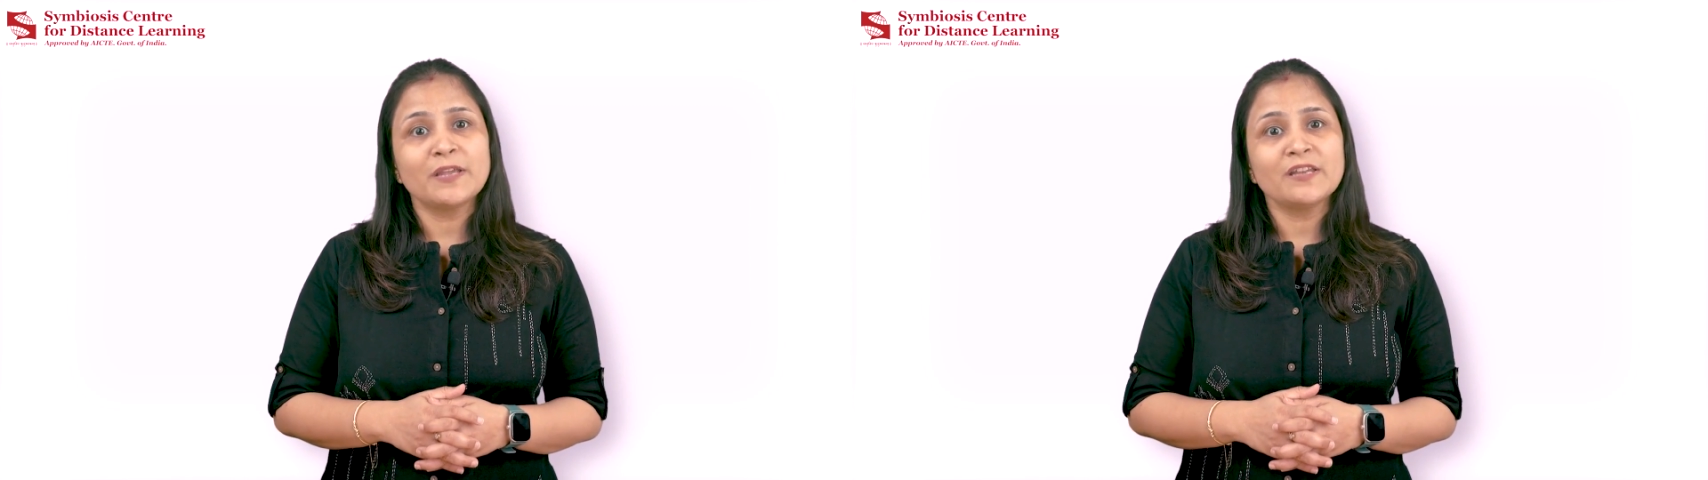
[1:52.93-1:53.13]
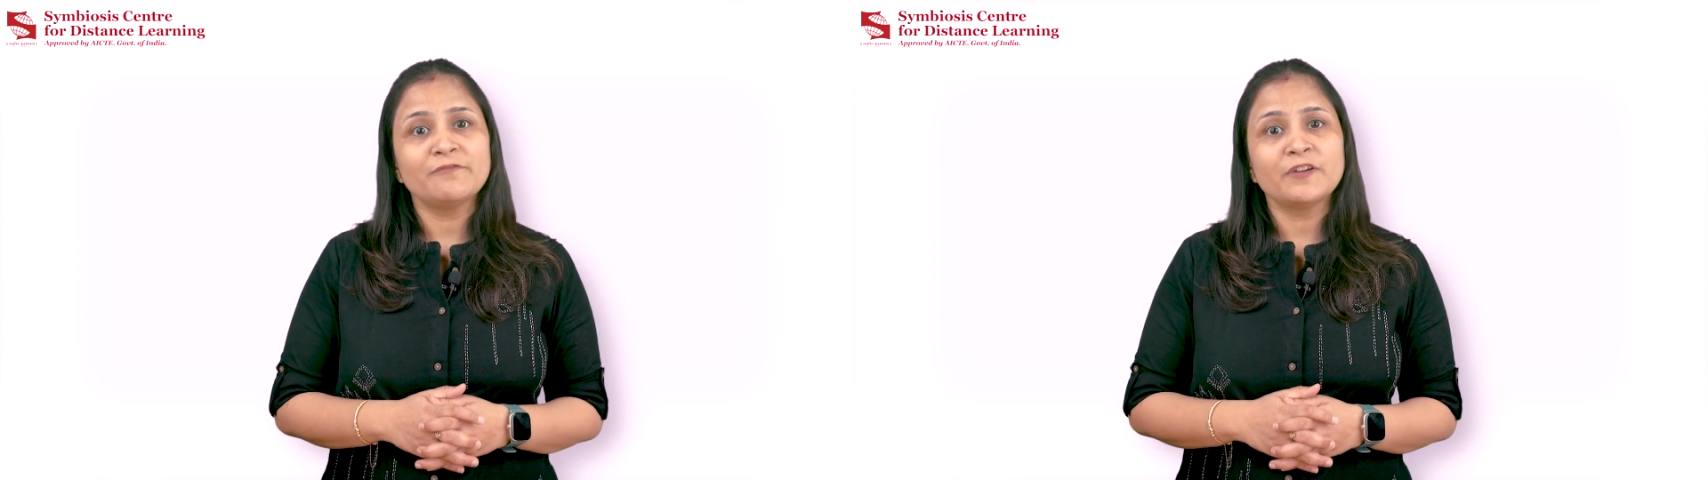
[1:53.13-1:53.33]

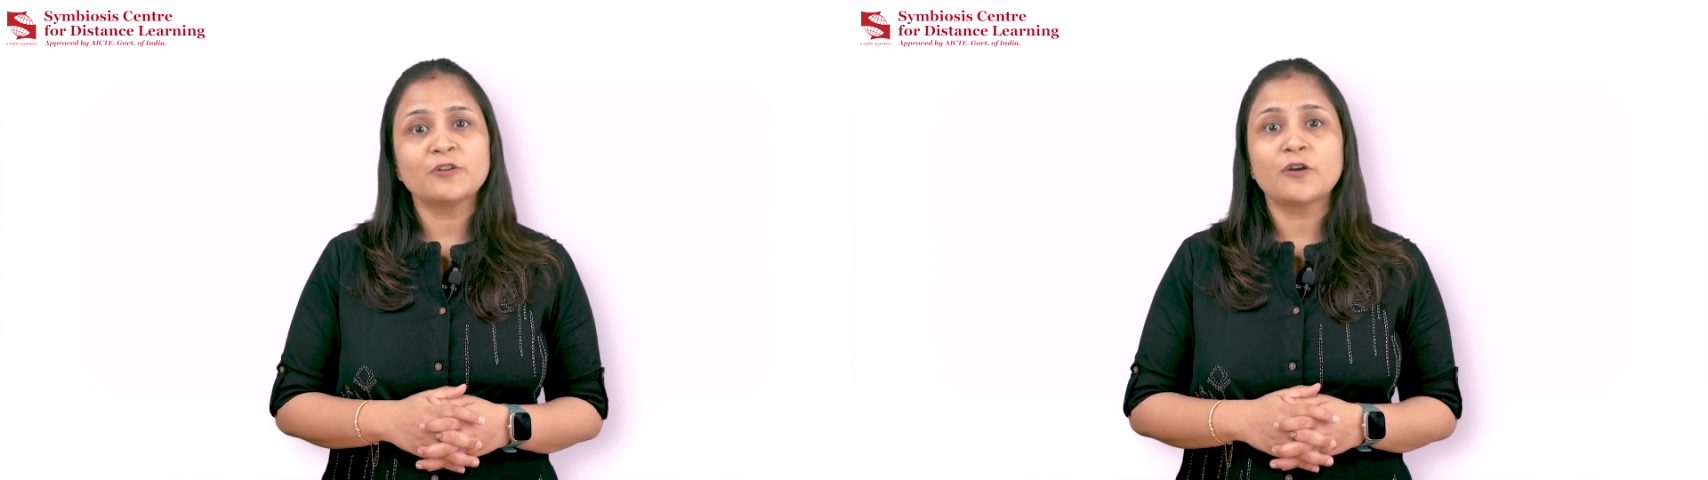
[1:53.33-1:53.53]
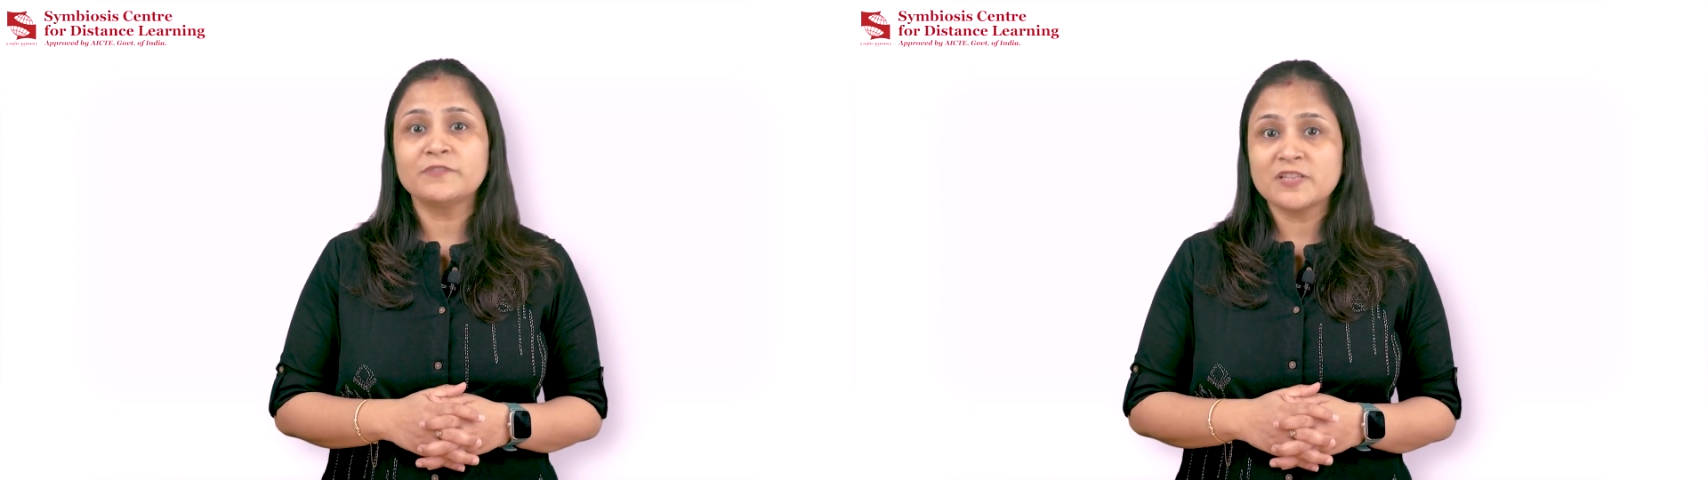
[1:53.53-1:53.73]

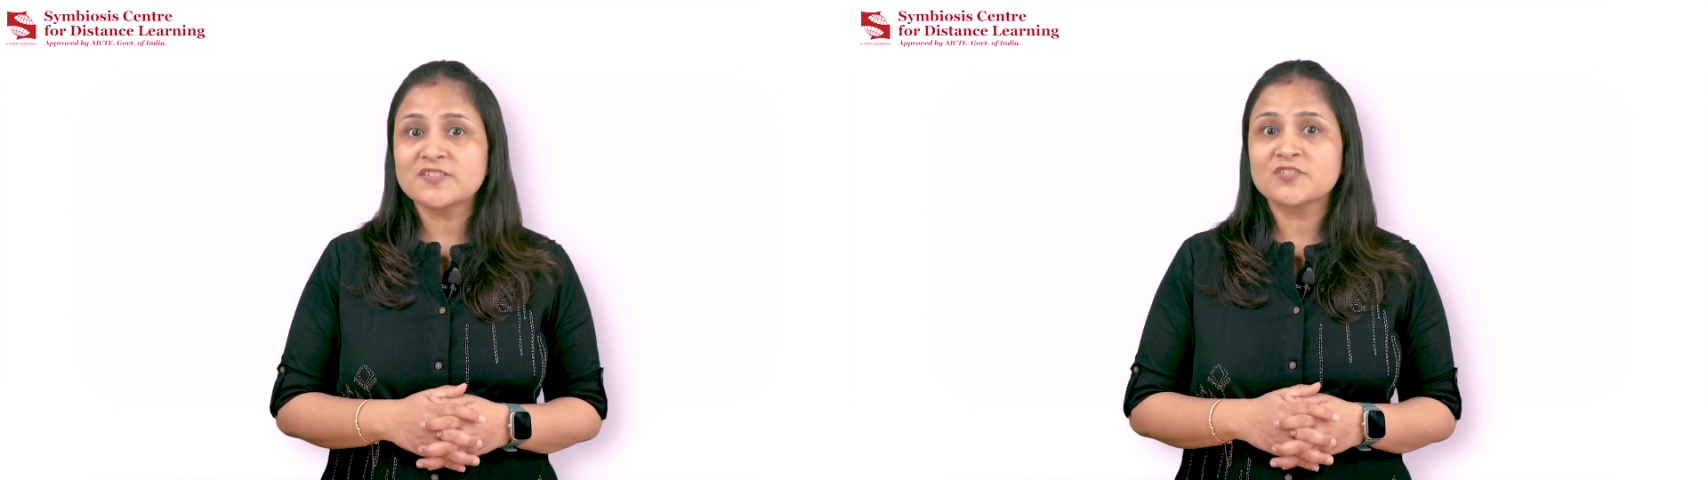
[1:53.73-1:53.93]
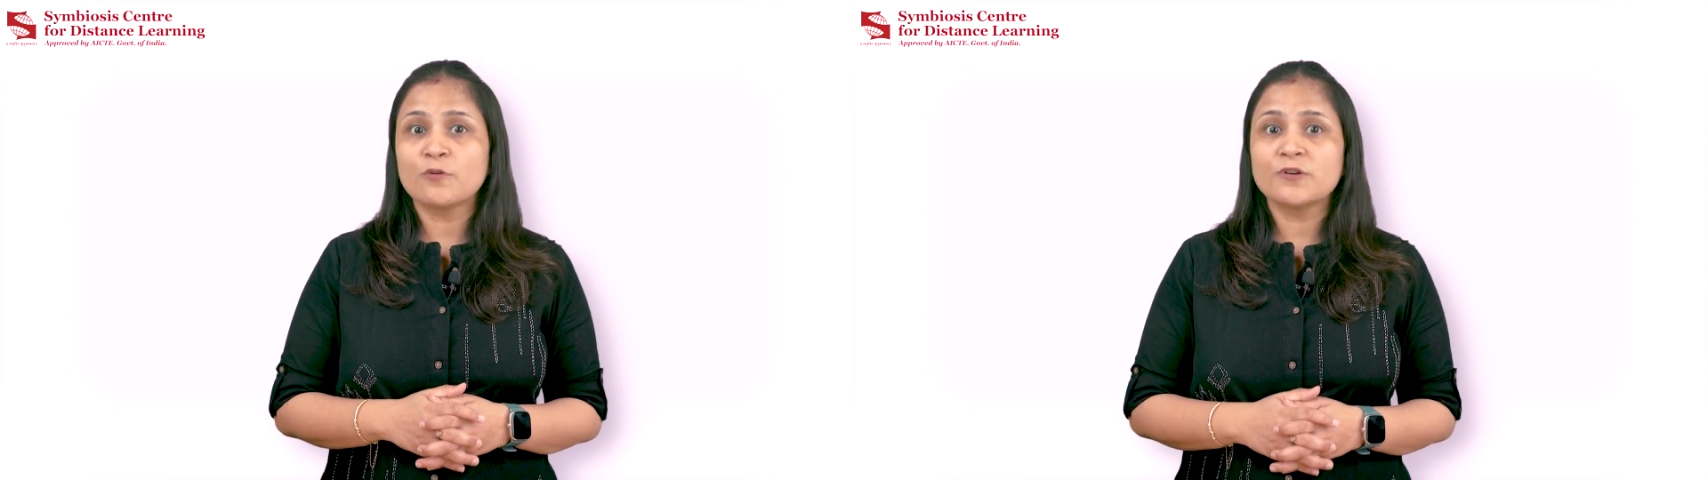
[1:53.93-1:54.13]
benefit of
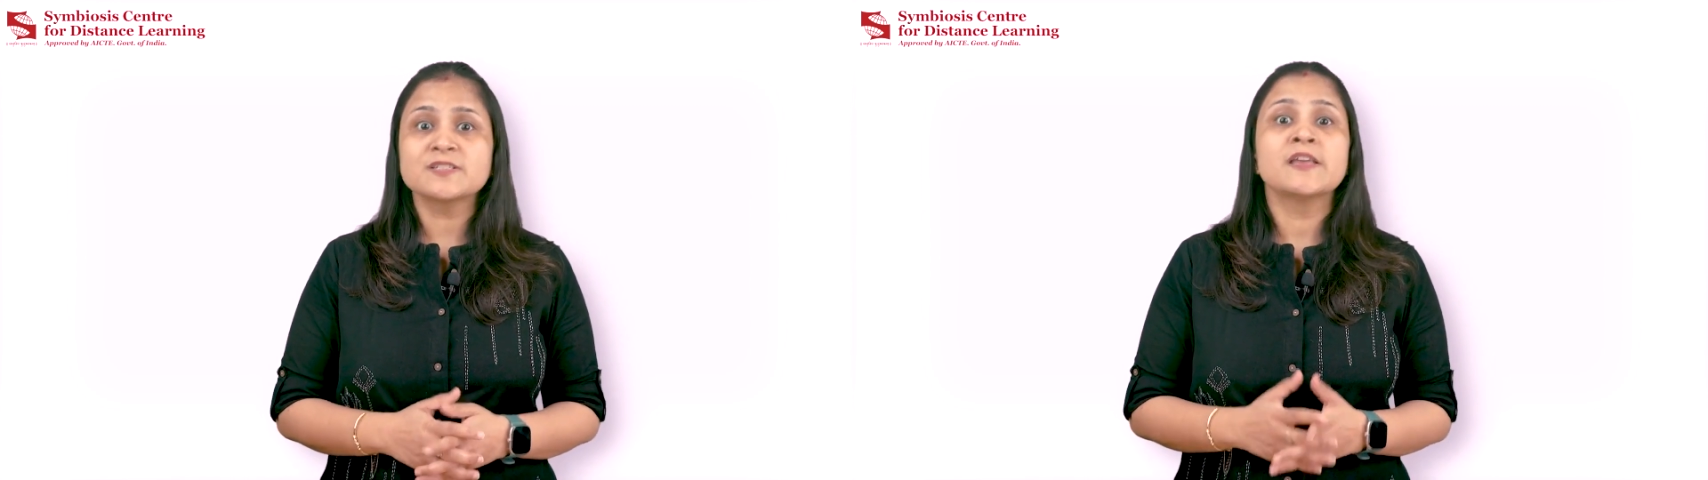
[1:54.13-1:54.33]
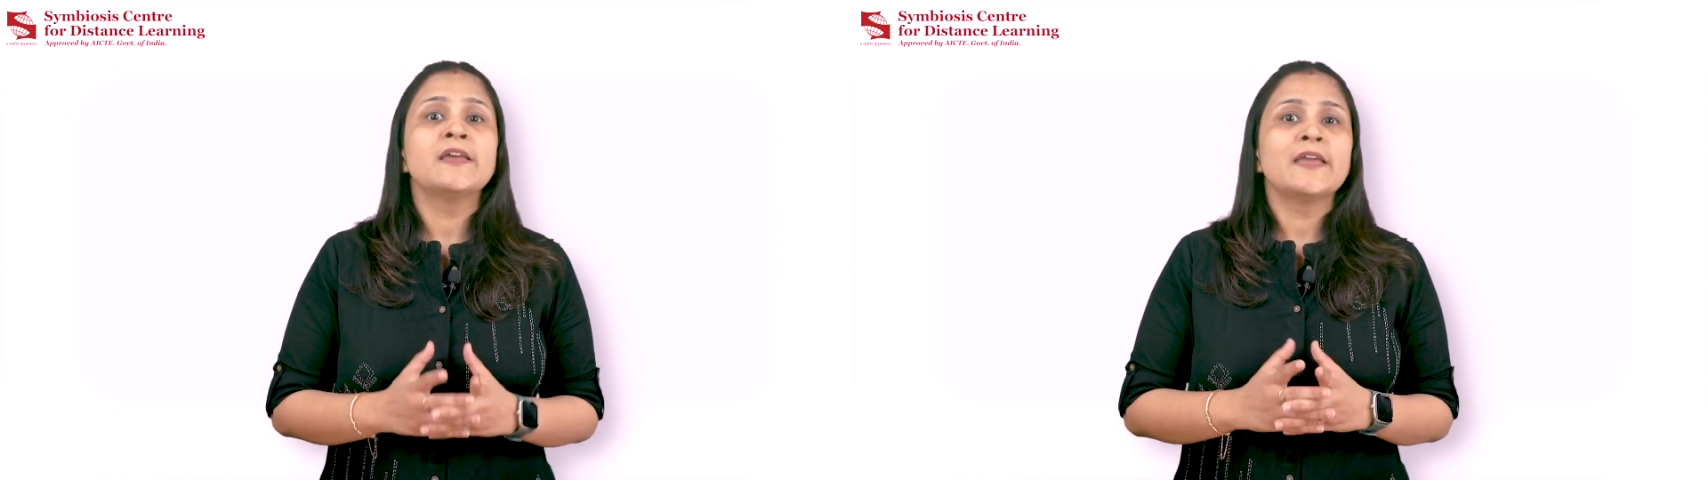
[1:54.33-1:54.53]
this course